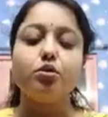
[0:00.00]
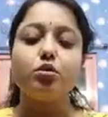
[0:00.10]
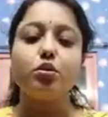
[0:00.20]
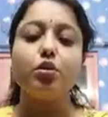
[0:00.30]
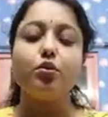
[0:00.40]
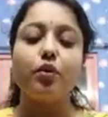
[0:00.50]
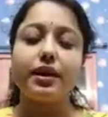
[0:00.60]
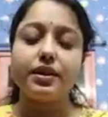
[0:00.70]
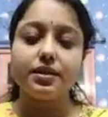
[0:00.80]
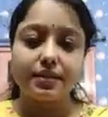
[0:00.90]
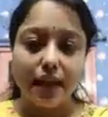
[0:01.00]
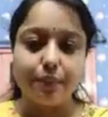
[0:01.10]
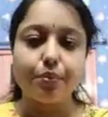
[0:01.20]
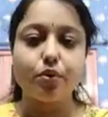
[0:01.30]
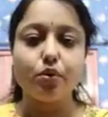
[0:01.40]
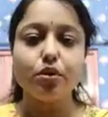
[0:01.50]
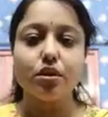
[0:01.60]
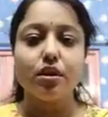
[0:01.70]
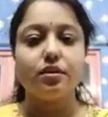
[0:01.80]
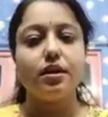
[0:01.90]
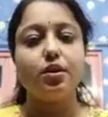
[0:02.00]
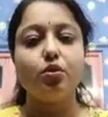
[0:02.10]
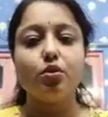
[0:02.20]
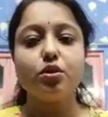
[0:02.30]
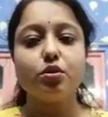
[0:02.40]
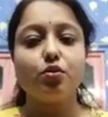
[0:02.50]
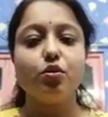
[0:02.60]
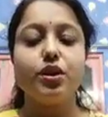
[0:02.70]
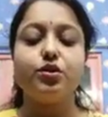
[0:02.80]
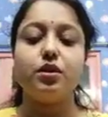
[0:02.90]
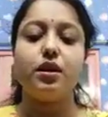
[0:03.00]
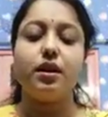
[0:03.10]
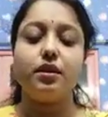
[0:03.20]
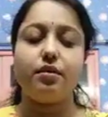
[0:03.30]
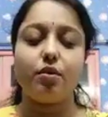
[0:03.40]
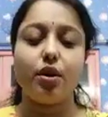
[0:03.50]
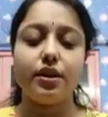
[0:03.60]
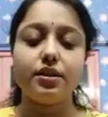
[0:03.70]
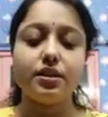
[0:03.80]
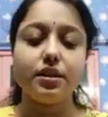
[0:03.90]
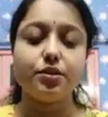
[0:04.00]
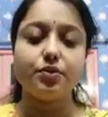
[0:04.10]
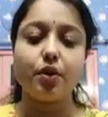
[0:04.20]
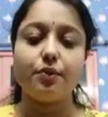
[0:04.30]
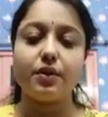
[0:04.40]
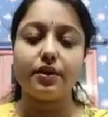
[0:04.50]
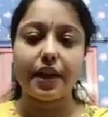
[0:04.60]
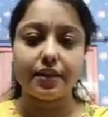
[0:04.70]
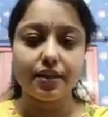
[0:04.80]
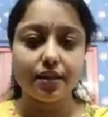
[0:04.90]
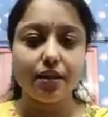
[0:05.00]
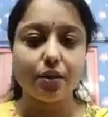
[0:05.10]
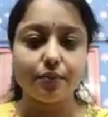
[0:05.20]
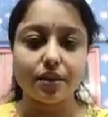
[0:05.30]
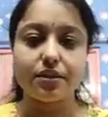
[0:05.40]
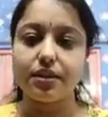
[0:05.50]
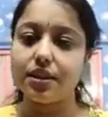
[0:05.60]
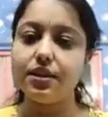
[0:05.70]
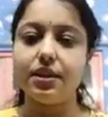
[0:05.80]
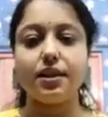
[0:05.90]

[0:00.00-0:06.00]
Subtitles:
So what is tap root? The root which originates from the radicle of the seed